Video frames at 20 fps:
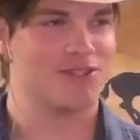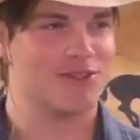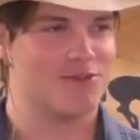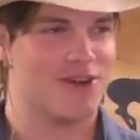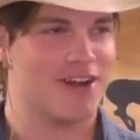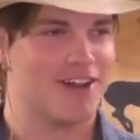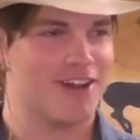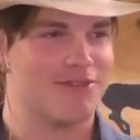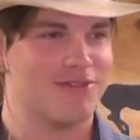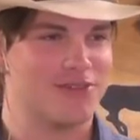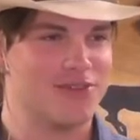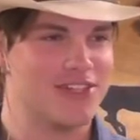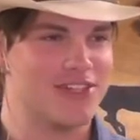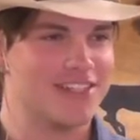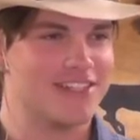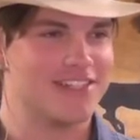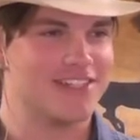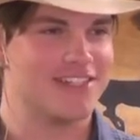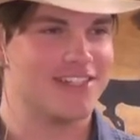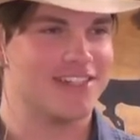in a while, if you
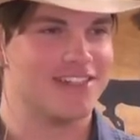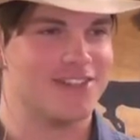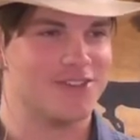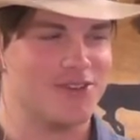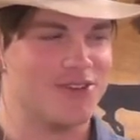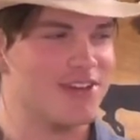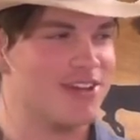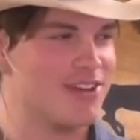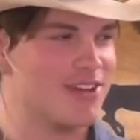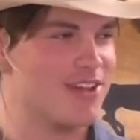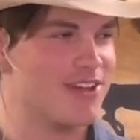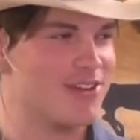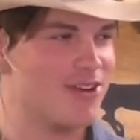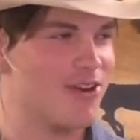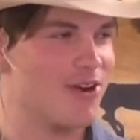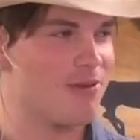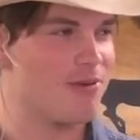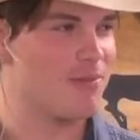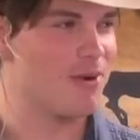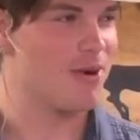listen, you'd hear that
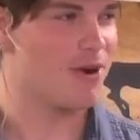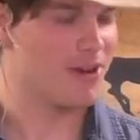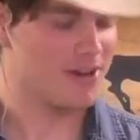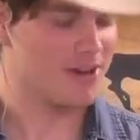dog bark.